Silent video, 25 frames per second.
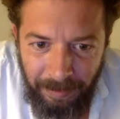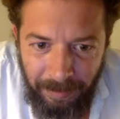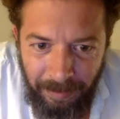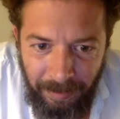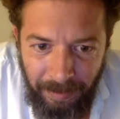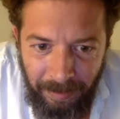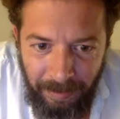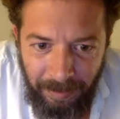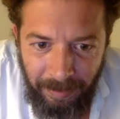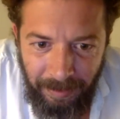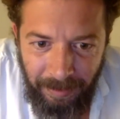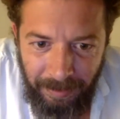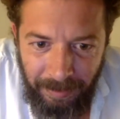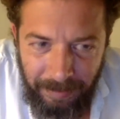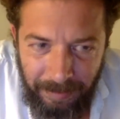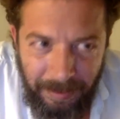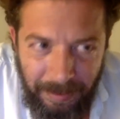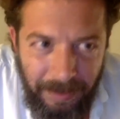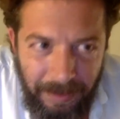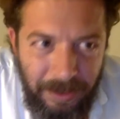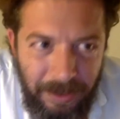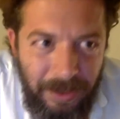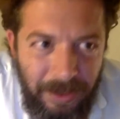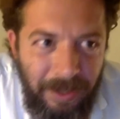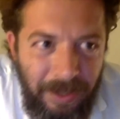and a
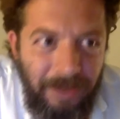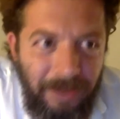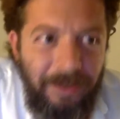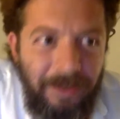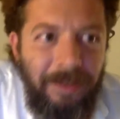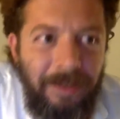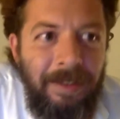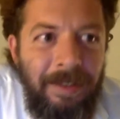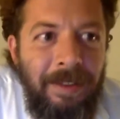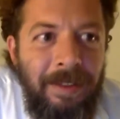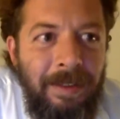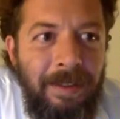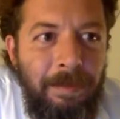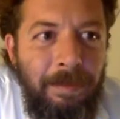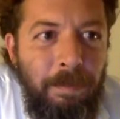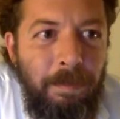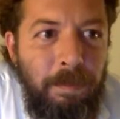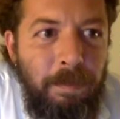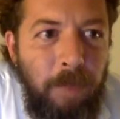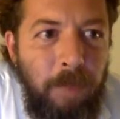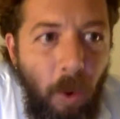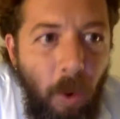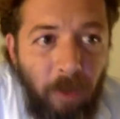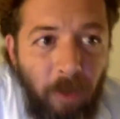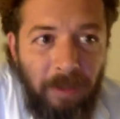certain
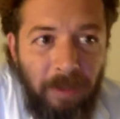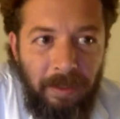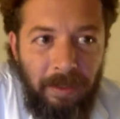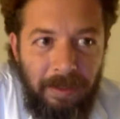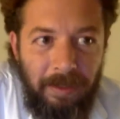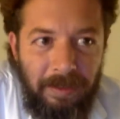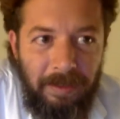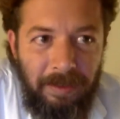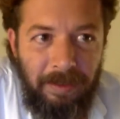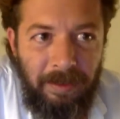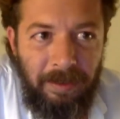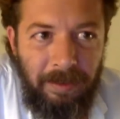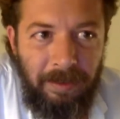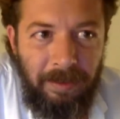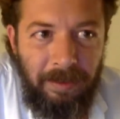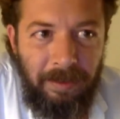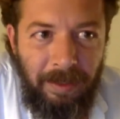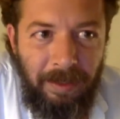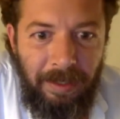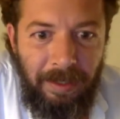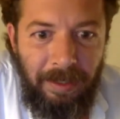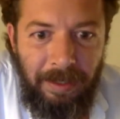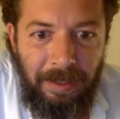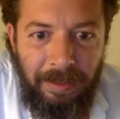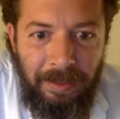boldness
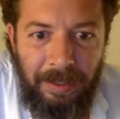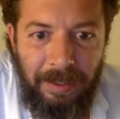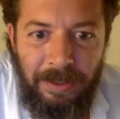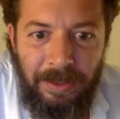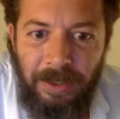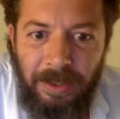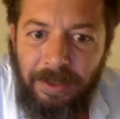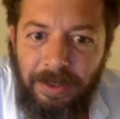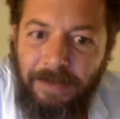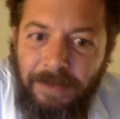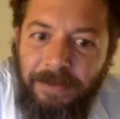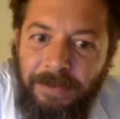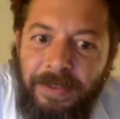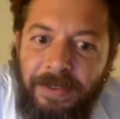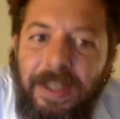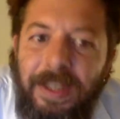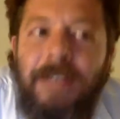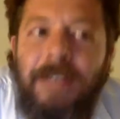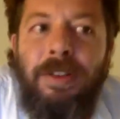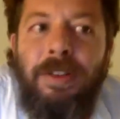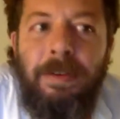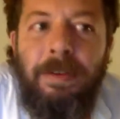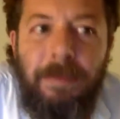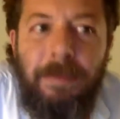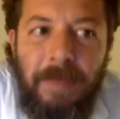and a certain
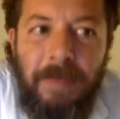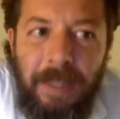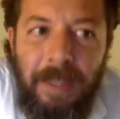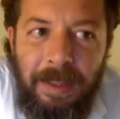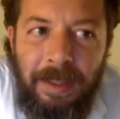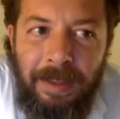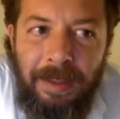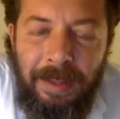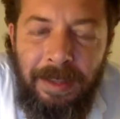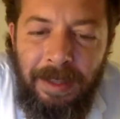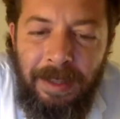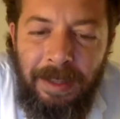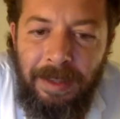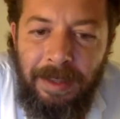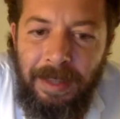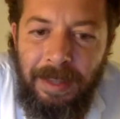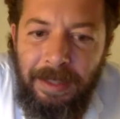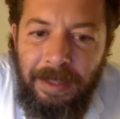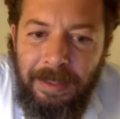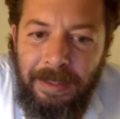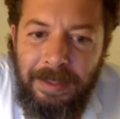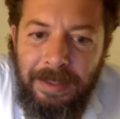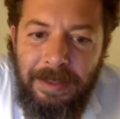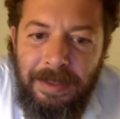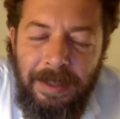freedom. That
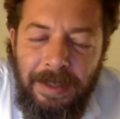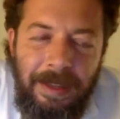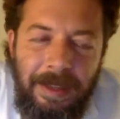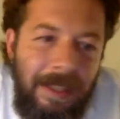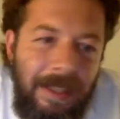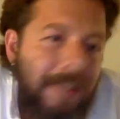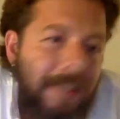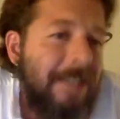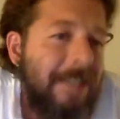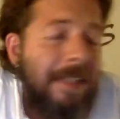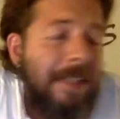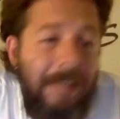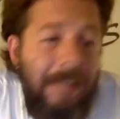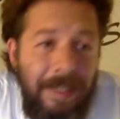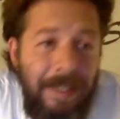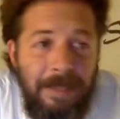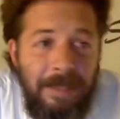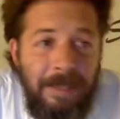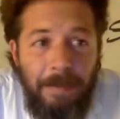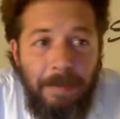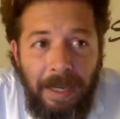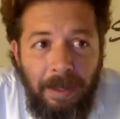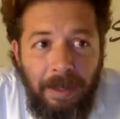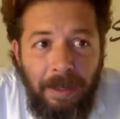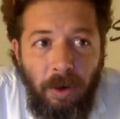is at least
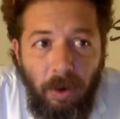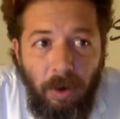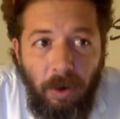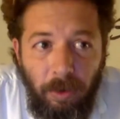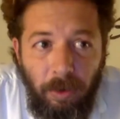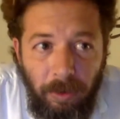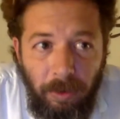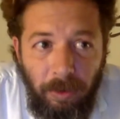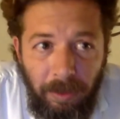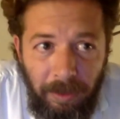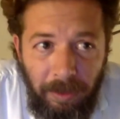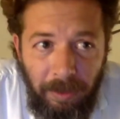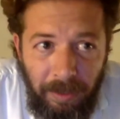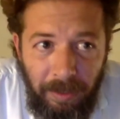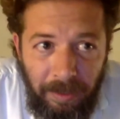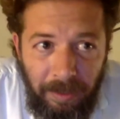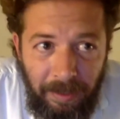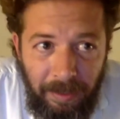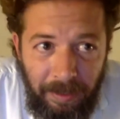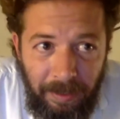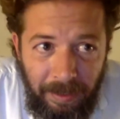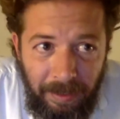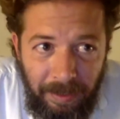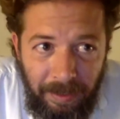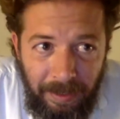my goal
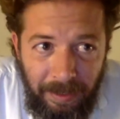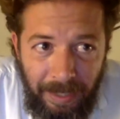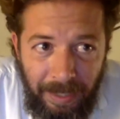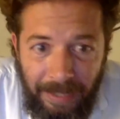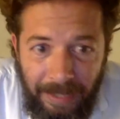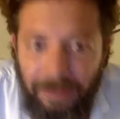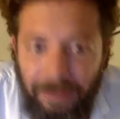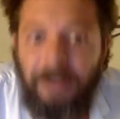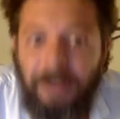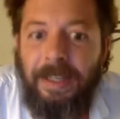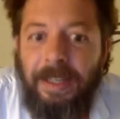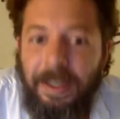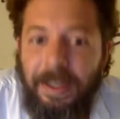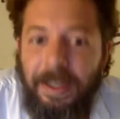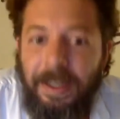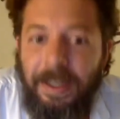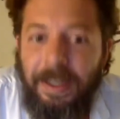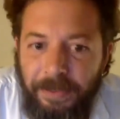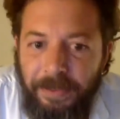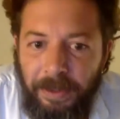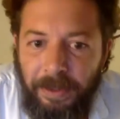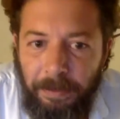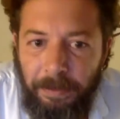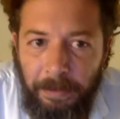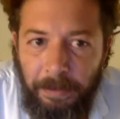entering a
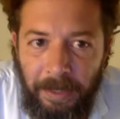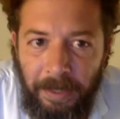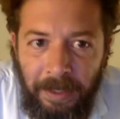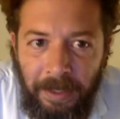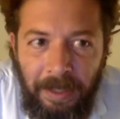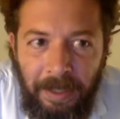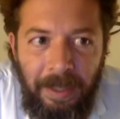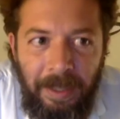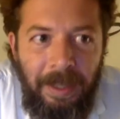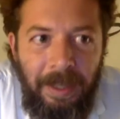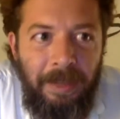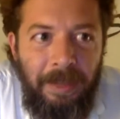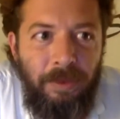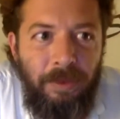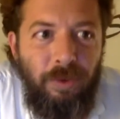film, to